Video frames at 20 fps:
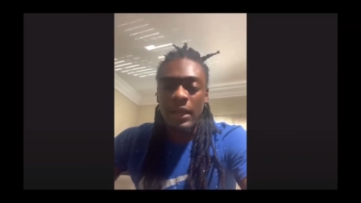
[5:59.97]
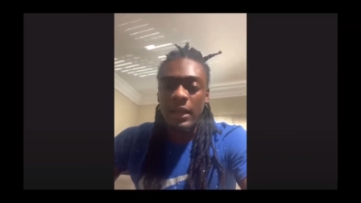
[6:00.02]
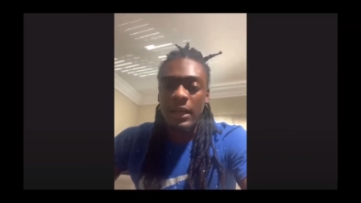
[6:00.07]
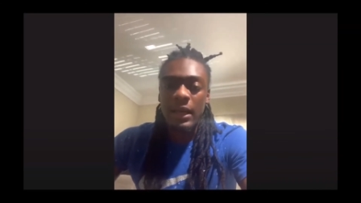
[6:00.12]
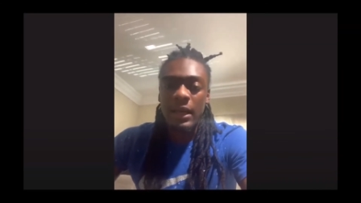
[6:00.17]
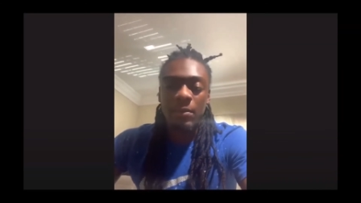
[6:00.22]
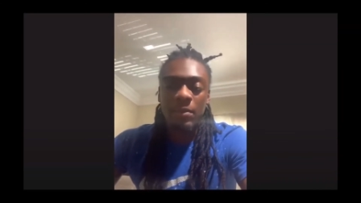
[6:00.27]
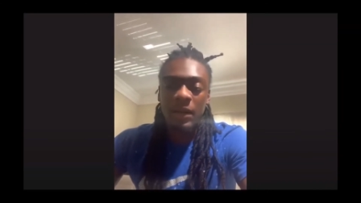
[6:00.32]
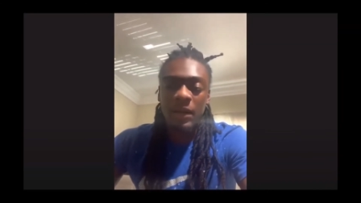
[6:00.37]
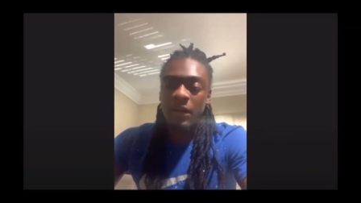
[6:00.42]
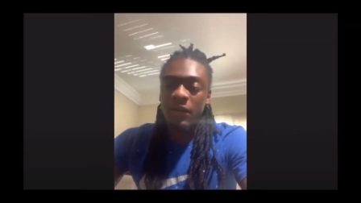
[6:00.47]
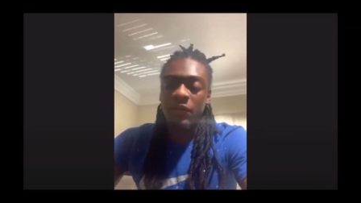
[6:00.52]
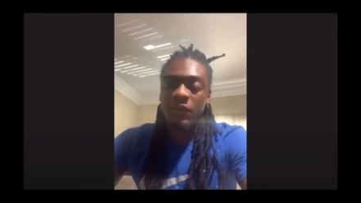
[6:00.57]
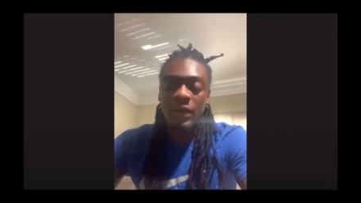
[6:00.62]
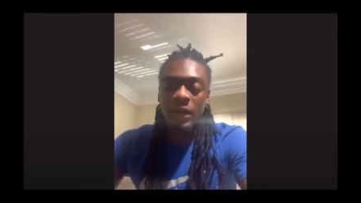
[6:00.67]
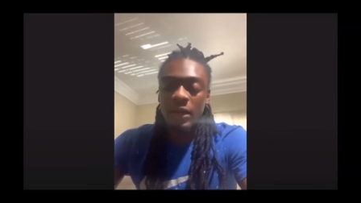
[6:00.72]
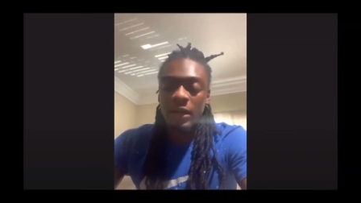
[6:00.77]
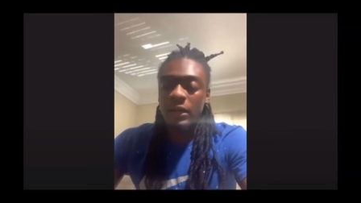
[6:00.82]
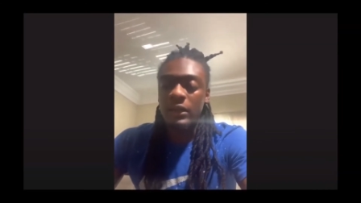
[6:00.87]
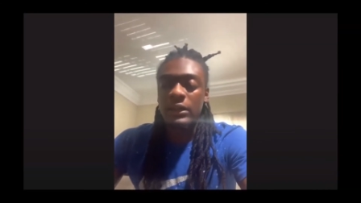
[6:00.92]
I played for that
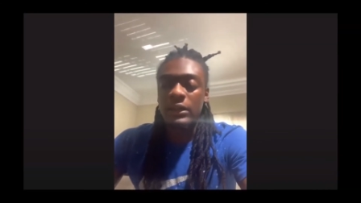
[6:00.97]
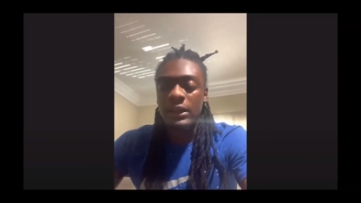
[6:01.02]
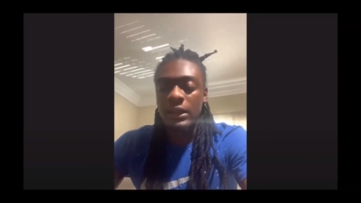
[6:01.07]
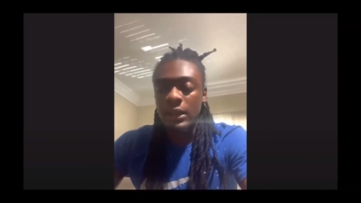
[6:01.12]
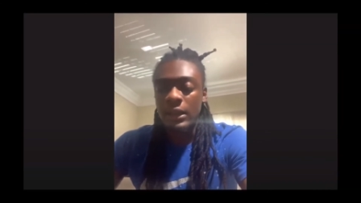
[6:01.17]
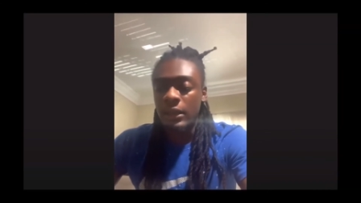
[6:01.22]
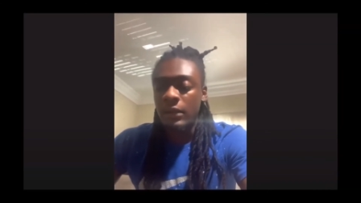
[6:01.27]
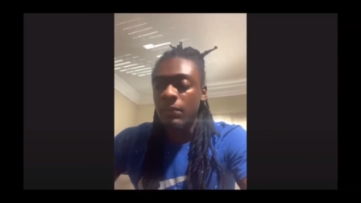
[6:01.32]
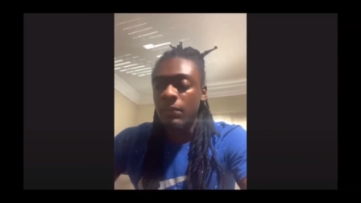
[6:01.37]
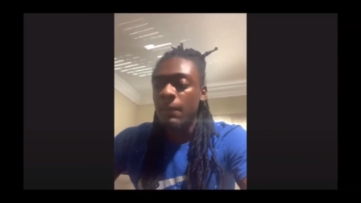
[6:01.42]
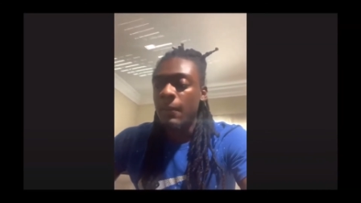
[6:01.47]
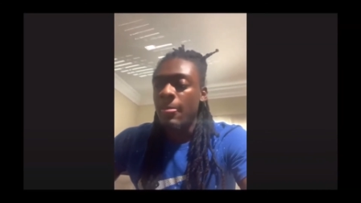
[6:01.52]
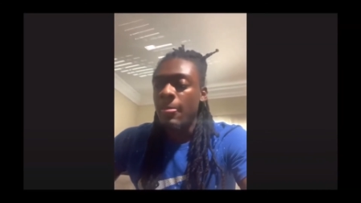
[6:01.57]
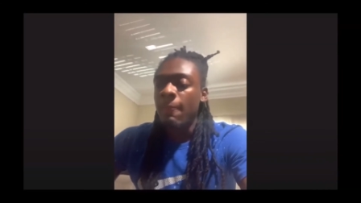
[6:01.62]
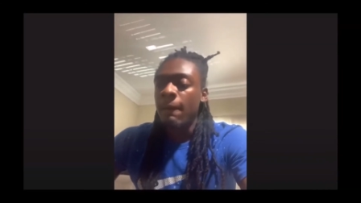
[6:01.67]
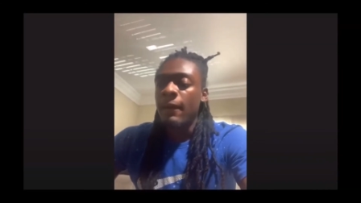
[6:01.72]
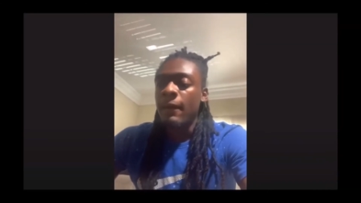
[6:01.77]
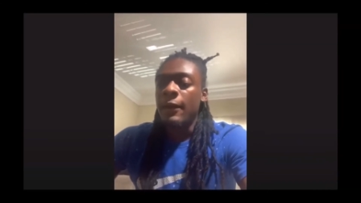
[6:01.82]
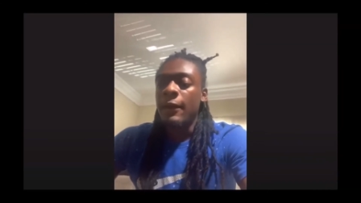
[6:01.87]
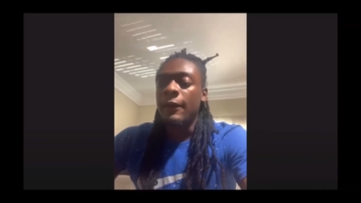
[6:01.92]
little team.
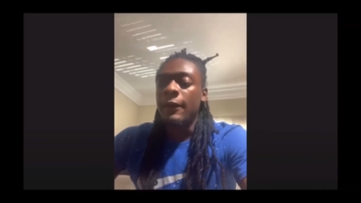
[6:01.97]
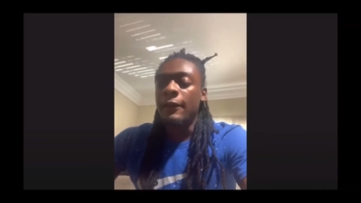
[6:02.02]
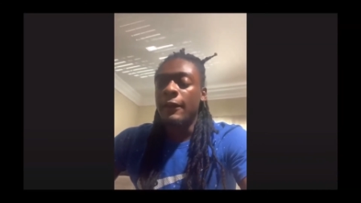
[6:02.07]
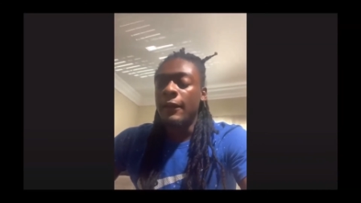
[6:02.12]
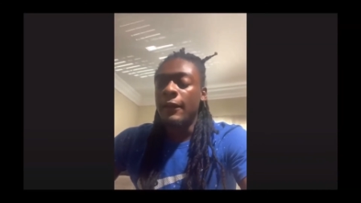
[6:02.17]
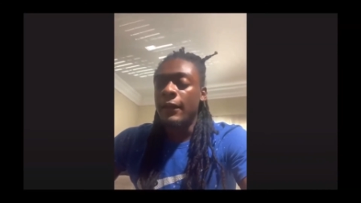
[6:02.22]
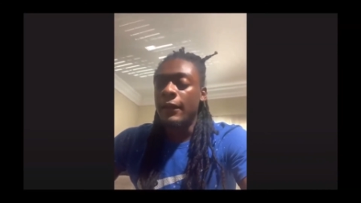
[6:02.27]
And then,